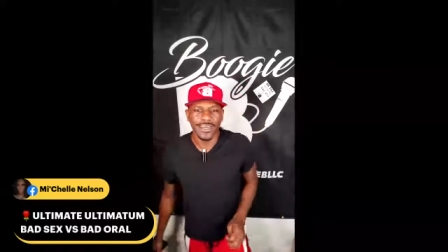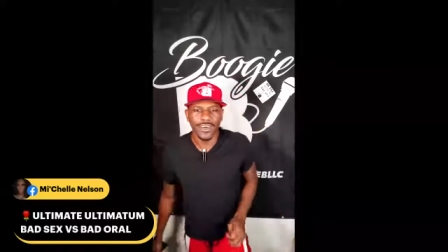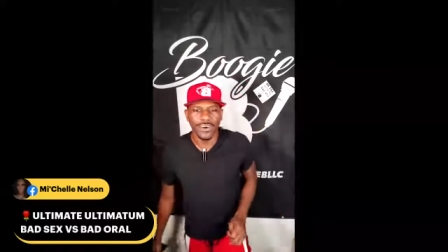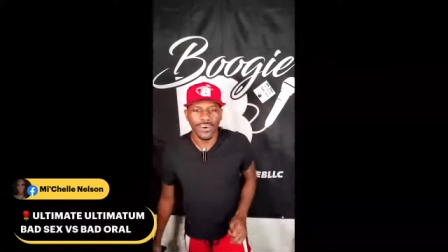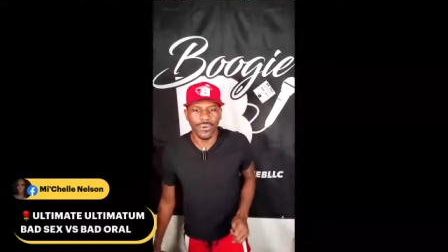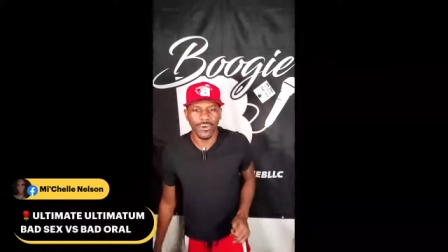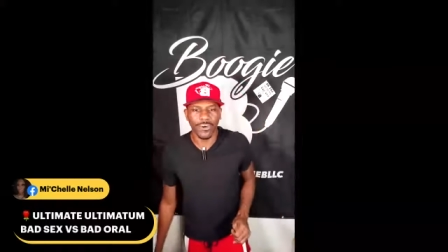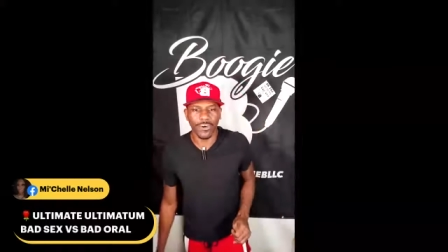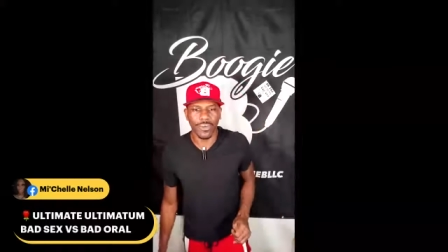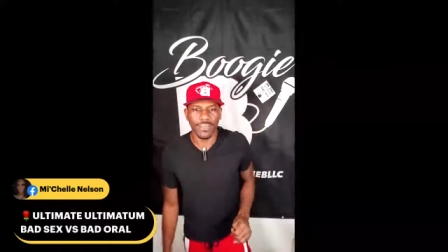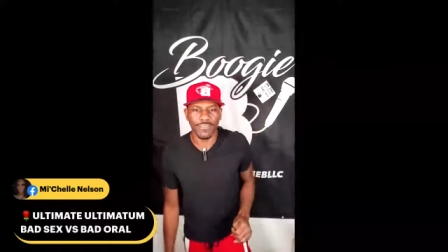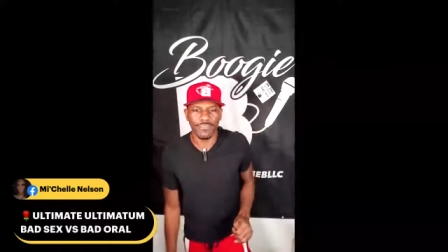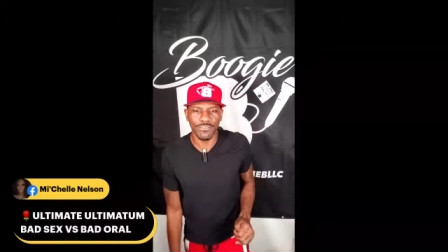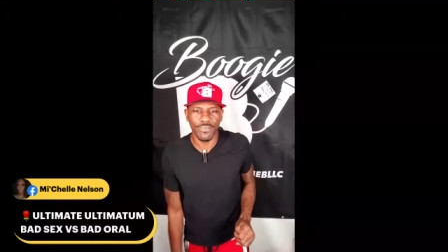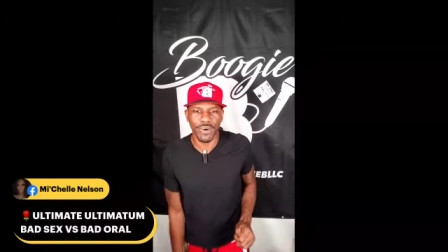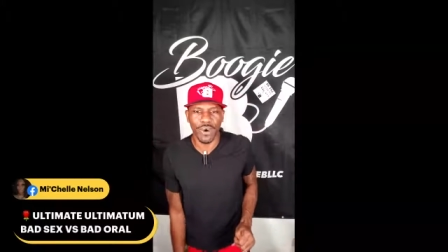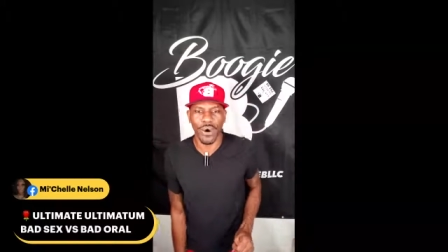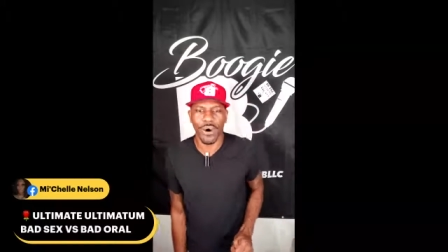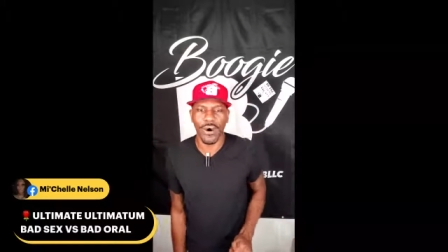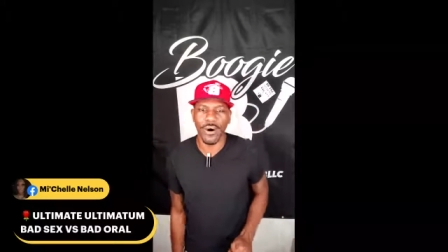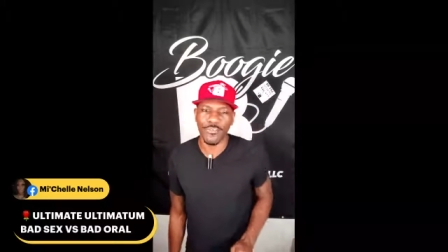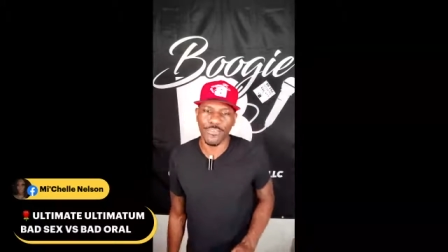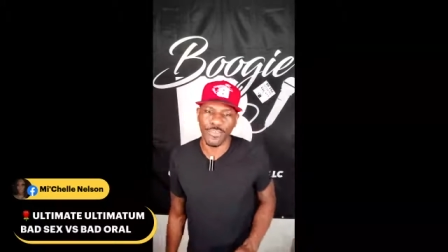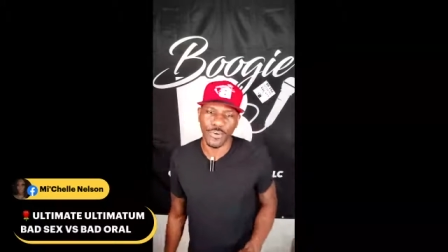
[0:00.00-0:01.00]
or
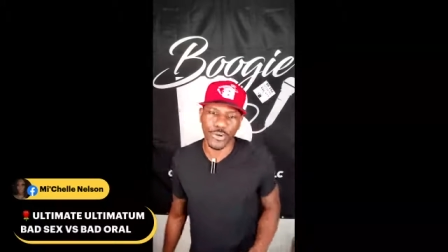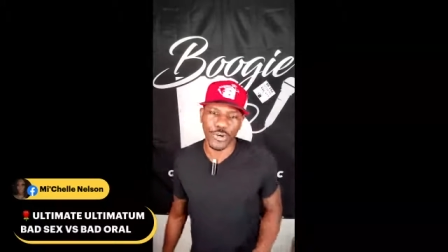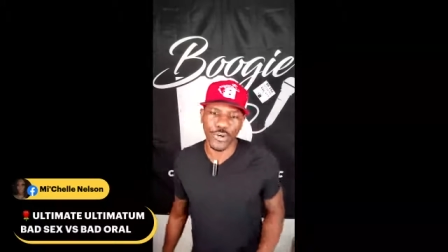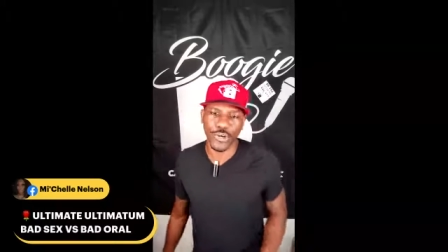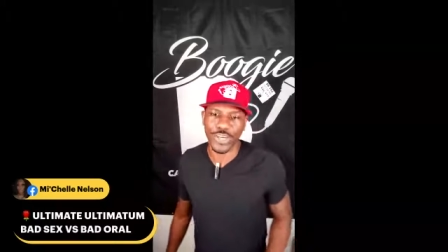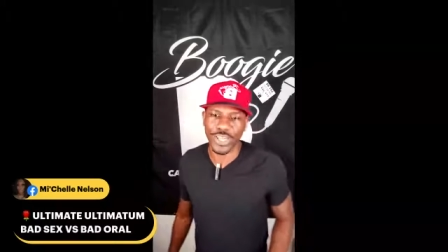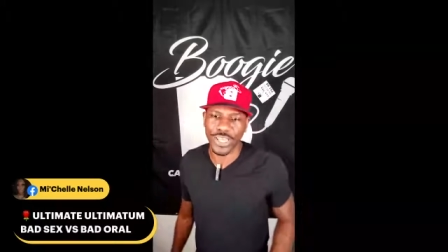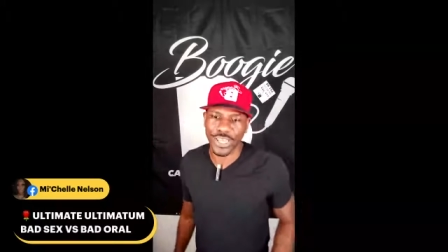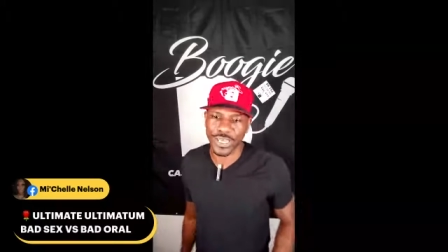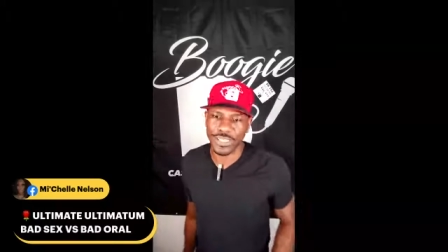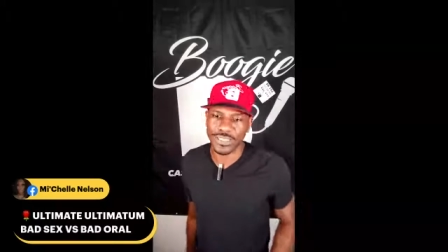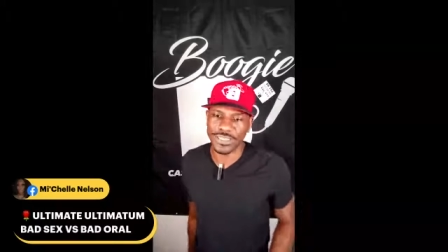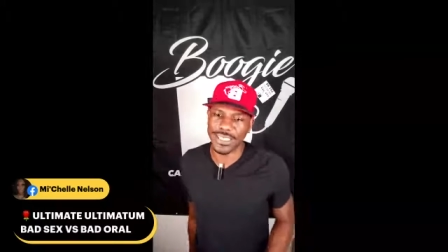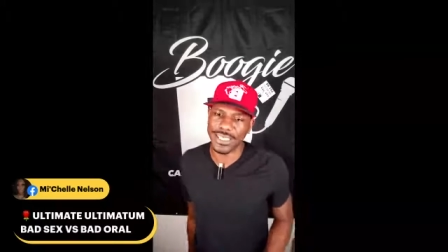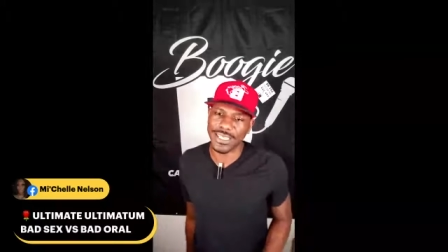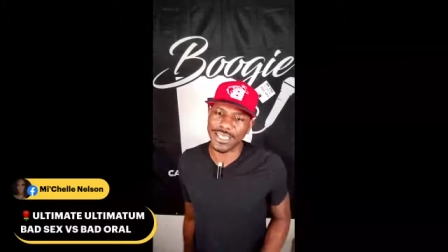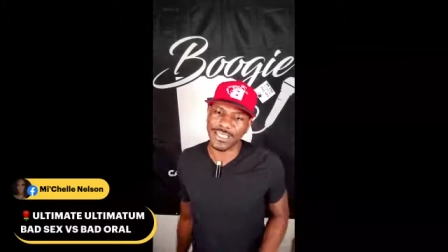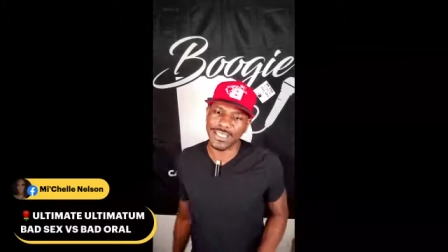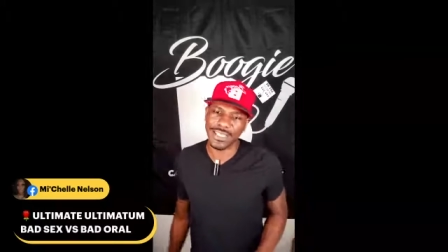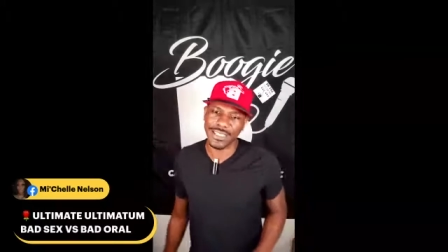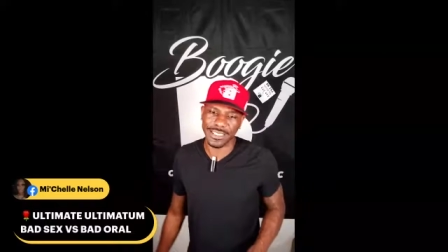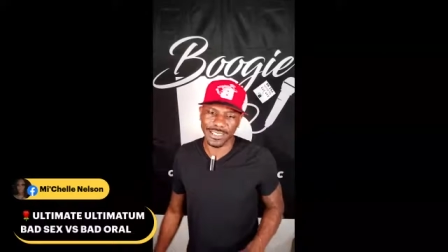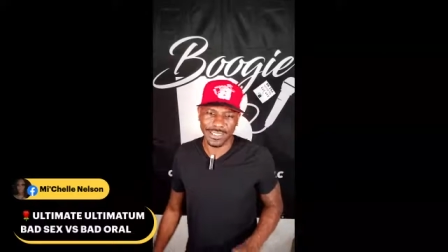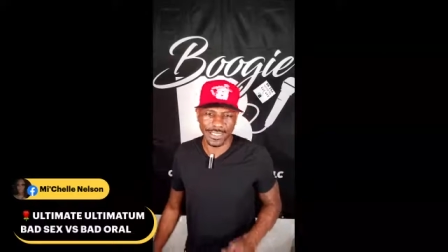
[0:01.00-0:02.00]
involve hurting a dingaling.